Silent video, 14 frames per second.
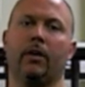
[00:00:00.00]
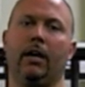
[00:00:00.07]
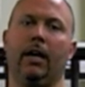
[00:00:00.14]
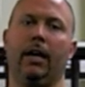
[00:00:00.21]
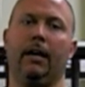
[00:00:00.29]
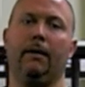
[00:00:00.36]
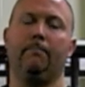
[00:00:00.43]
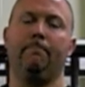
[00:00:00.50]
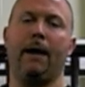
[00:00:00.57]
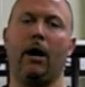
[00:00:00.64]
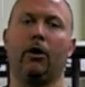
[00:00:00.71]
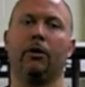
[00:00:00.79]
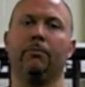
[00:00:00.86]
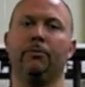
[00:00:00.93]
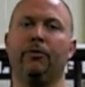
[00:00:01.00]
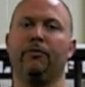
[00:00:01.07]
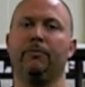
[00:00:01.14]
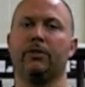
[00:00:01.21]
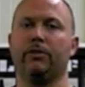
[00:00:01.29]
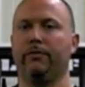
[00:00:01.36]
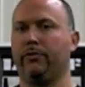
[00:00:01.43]
power
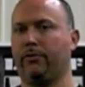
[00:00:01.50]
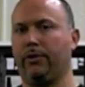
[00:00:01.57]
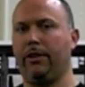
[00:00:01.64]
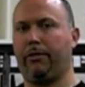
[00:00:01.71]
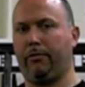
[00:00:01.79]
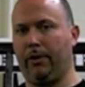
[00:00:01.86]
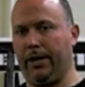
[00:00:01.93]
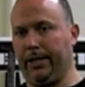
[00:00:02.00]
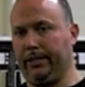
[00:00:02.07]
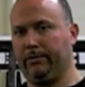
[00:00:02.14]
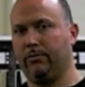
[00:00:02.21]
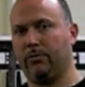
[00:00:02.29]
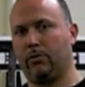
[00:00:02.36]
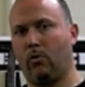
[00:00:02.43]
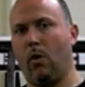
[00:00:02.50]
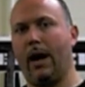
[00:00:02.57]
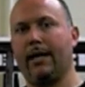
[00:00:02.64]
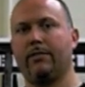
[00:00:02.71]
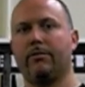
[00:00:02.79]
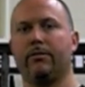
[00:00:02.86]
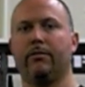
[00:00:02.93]
movements of strength training.
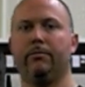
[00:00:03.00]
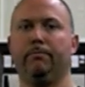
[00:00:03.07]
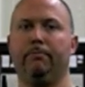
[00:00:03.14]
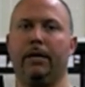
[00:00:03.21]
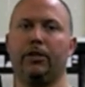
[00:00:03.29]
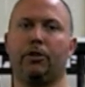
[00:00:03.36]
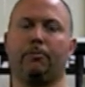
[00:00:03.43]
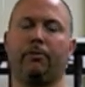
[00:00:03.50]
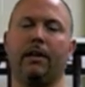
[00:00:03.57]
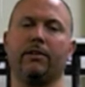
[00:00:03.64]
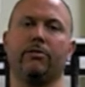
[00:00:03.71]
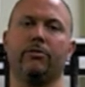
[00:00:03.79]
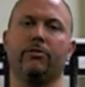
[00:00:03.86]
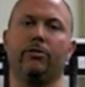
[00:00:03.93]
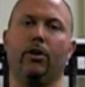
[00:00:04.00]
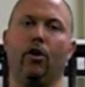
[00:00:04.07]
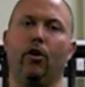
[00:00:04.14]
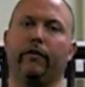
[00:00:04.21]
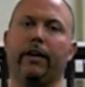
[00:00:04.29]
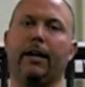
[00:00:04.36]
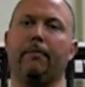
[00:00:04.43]
Squats, bench presses,
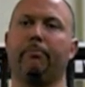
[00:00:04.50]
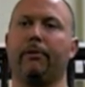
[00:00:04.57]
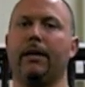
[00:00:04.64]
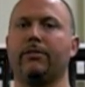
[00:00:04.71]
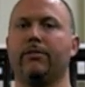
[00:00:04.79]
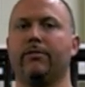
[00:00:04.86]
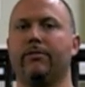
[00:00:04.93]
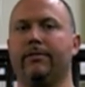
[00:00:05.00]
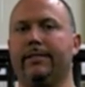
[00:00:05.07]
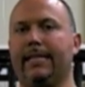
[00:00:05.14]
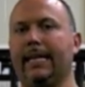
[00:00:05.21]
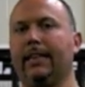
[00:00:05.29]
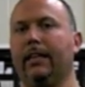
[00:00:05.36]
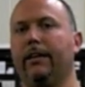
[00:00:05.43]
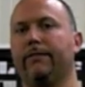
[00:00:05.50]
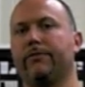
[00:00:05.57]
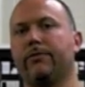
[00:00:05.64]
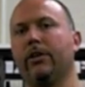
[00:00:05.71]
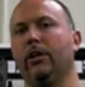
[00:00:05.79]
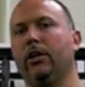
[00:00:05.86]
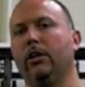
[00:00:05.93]
overhead presses,
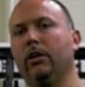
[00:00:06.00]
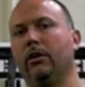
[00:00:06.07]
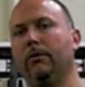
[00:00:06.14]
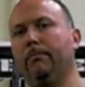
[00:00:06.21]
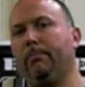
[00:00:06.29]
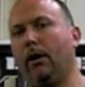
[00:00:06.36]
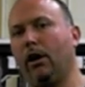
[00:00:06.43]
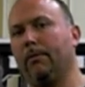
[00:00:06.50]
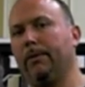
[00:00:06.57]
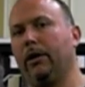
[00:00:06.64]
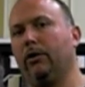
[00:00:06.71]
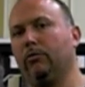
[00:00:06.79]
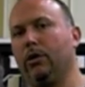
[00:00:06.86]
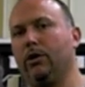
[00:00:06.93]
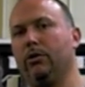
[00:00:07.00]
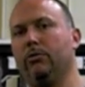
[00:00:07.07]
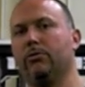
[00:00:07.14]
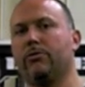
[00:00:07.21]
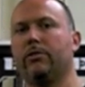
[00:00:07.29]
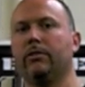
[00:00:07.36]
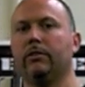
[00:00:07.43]
deadlifts, barbell
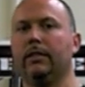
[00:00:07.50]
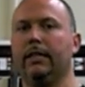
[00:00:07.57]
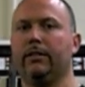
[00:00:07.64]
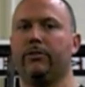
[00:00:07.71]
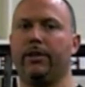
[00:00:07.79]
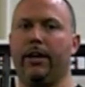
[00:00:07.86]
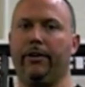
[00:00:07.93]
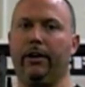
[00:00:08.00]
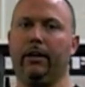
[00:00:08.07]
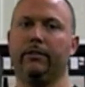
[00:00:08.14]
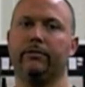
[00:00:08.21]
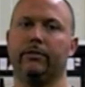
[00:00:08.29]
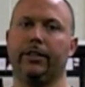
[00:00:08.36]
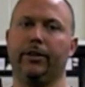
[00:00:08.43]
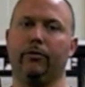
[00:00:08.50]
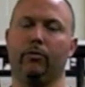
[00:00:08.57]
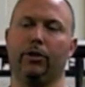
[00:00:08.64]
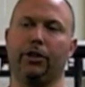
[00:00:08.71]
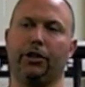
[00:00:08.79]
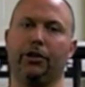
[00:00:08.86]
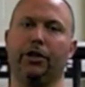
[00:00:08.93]
rows, etc. Get
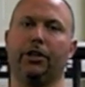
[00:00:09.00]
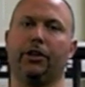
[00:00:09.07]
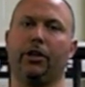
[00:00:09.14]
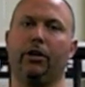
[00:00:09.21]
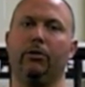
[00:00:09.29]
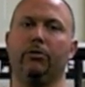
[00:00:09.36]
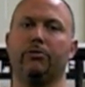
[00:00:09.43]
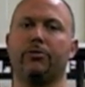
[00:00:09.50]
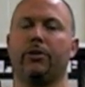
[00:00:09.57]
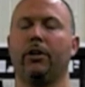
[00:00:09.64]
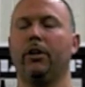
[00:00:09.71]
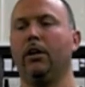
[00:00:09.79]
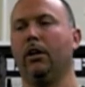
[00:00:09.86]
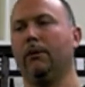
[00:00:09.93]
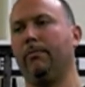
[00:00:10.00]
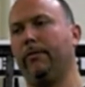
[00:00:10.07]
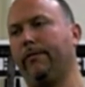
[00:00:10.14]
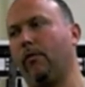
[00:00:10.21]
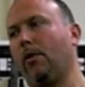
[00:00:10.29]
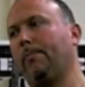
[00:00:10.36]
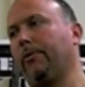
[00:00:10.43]
really good at those
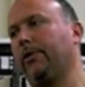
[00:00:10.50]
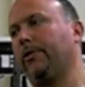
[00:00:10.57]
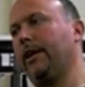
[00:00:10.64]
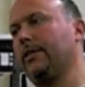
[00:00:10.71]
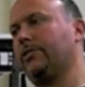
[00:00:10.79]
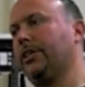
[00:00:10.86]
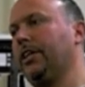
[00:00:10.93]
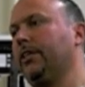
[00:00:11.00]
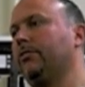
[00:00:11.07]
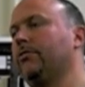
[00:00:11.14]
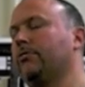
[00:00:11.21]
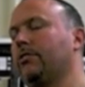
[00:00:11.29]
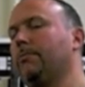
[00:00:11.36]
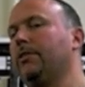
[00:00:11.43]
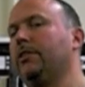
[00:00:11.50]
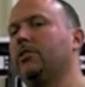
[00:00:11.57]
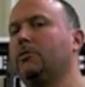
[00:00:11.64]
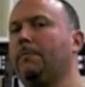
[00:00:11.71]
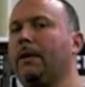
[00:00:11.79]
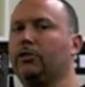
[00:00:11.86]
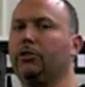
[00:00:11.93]
before progressing into some of these
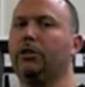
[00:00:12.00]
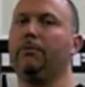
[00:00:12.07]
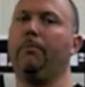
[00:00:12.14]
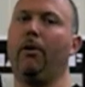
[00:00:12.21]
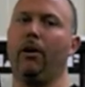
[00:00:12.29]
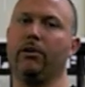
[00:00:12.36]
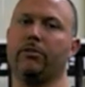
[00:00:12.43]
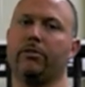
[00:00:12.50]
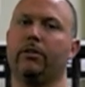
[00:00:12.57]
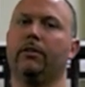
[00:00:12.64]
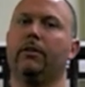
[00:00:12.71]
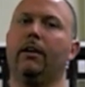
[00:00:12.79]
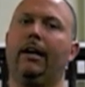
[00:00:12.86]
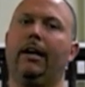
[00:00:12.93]
specialty bars.